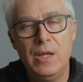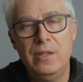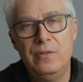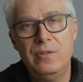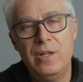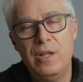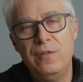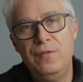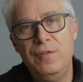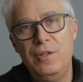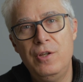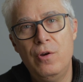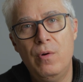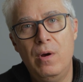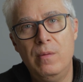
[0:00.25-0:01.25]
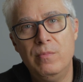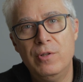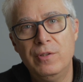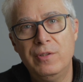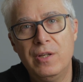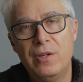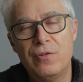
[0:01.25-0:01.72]
In today's video, I'm
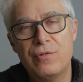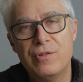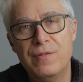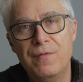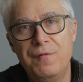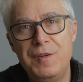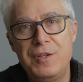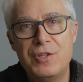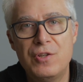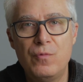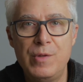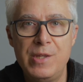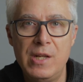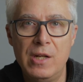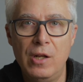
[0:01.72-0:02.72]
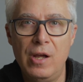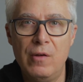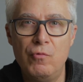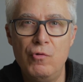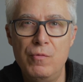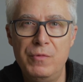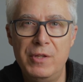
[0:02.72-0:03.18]
going to take you through some features within
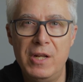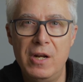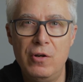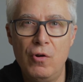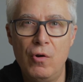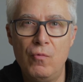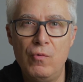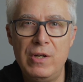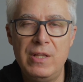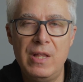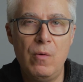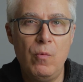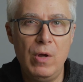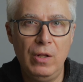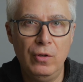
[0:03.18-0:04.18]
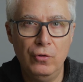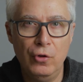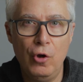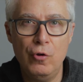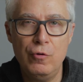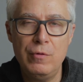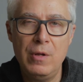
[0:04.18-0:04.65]
Lightroom that are not really that well
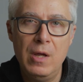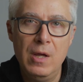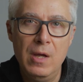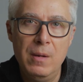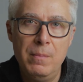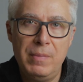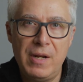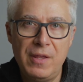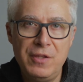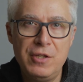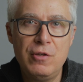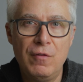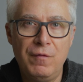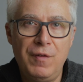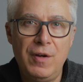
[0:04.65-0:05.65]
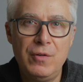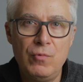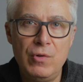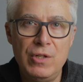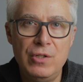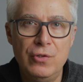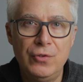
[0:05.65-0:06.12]
known, but I think you'll find
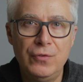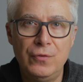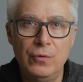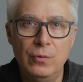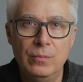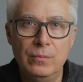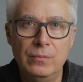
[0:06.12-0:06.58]
really useful.